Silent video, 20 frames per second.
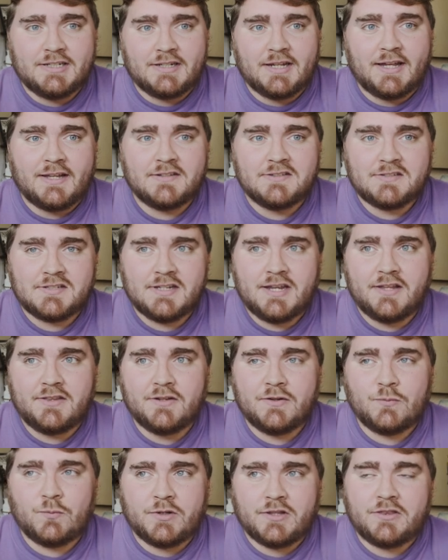nice
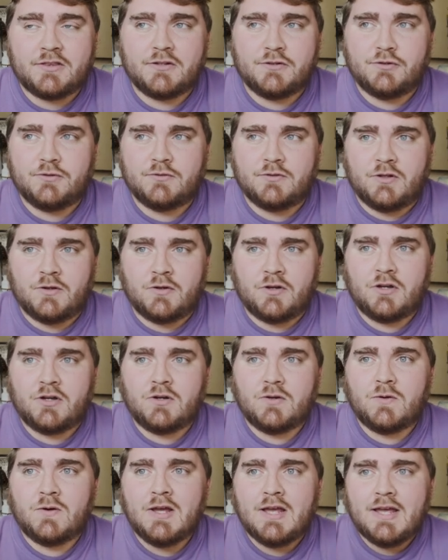together with the new
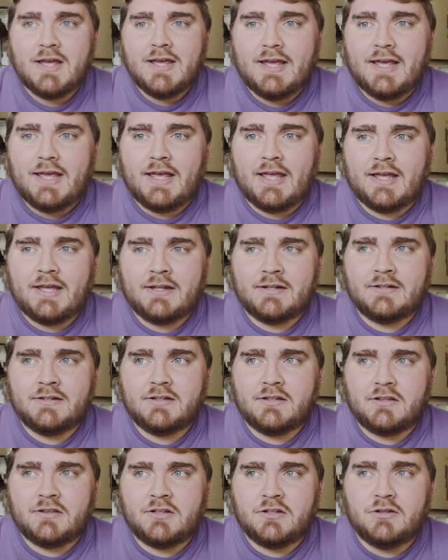logo.
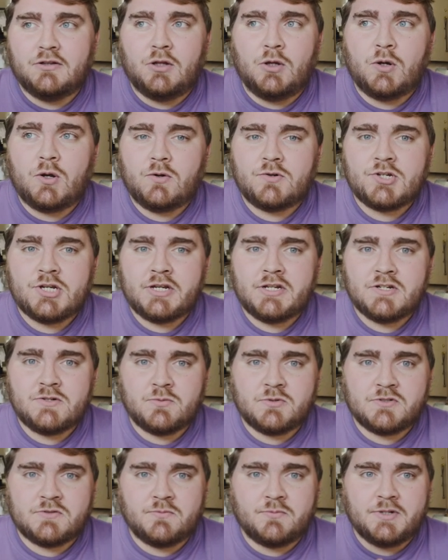And the logo change
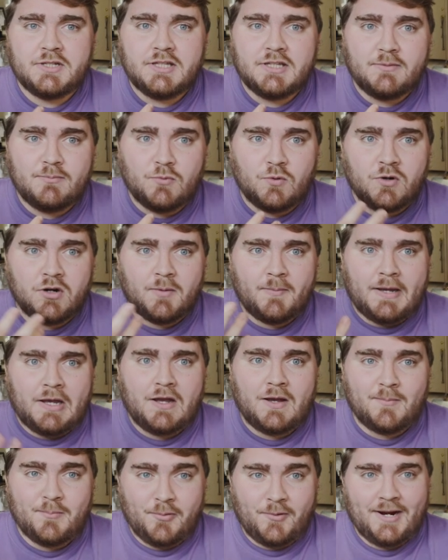was really more
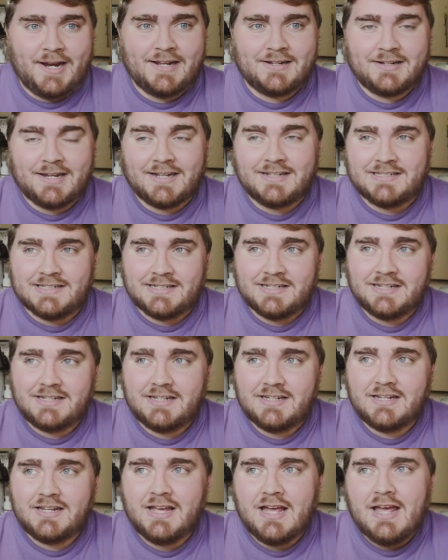about a brand
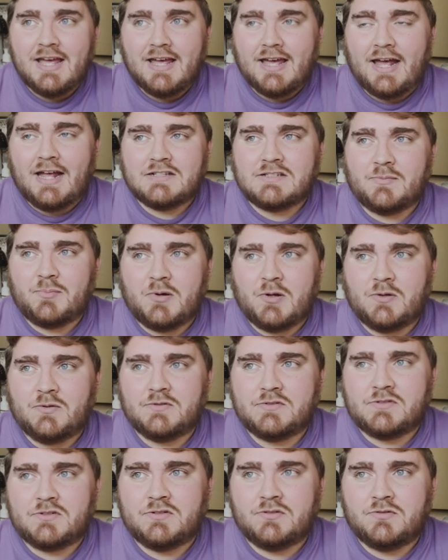identity as
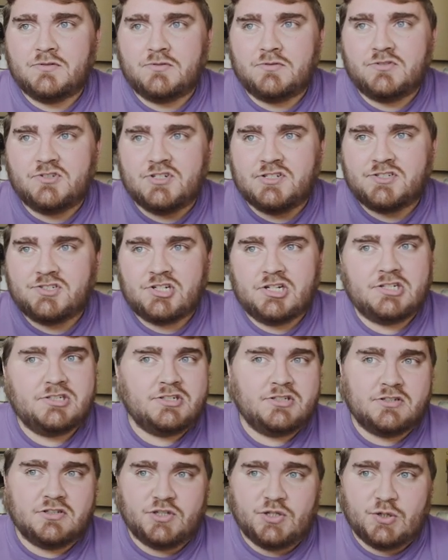opposed to just
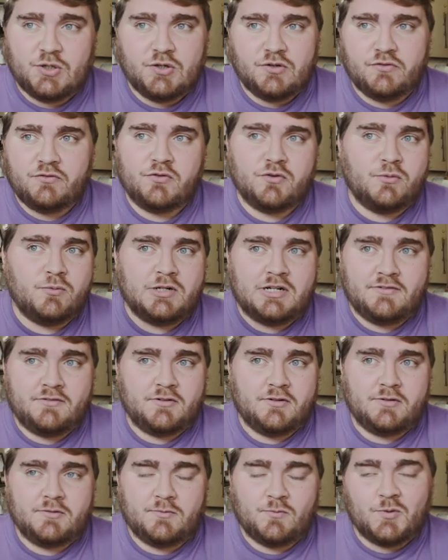changing the logo for
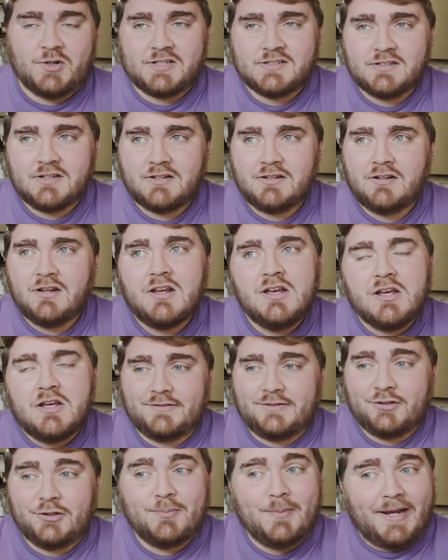whatever reason.
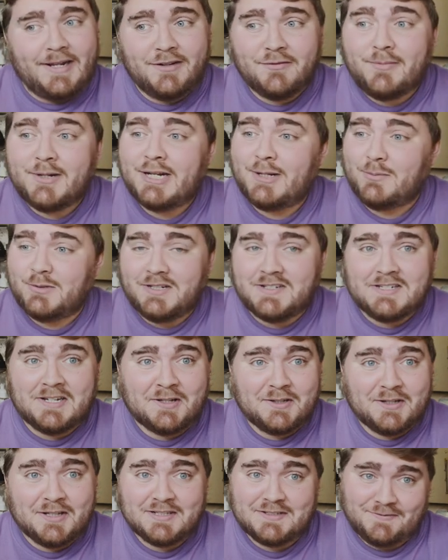You might have been able to
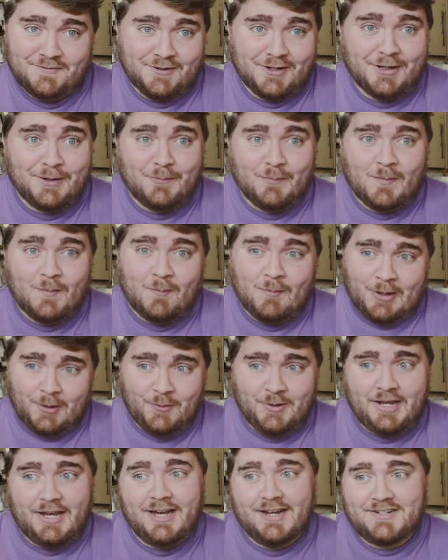tell this from my
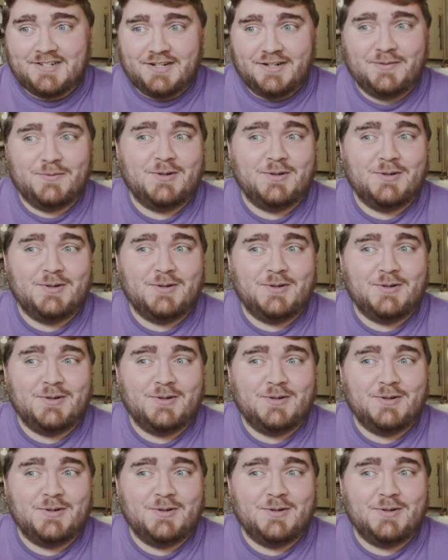reaction